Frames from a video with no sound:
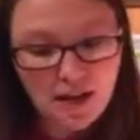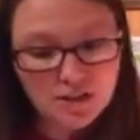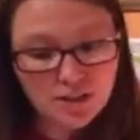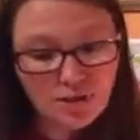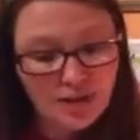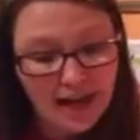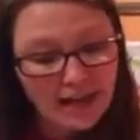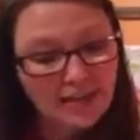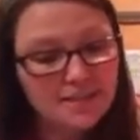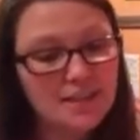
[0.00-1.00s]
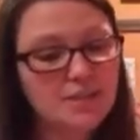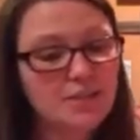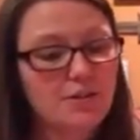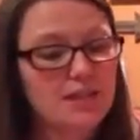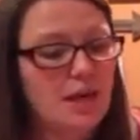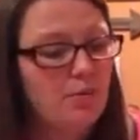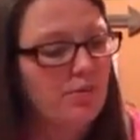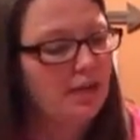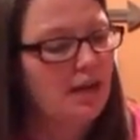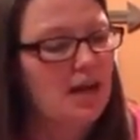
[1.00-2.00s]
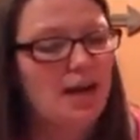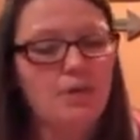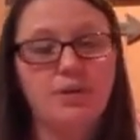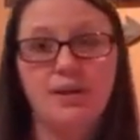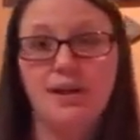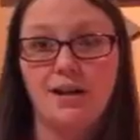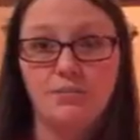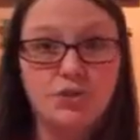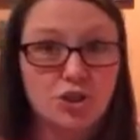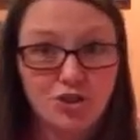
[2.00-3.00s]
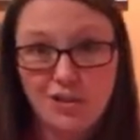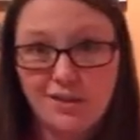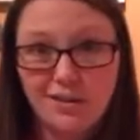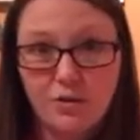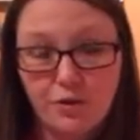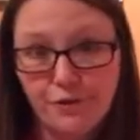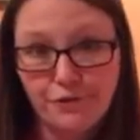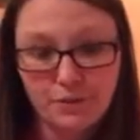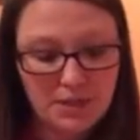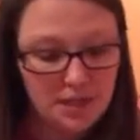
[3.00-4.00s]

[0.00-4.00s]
So that is it. So at that point, I would just shred the order form.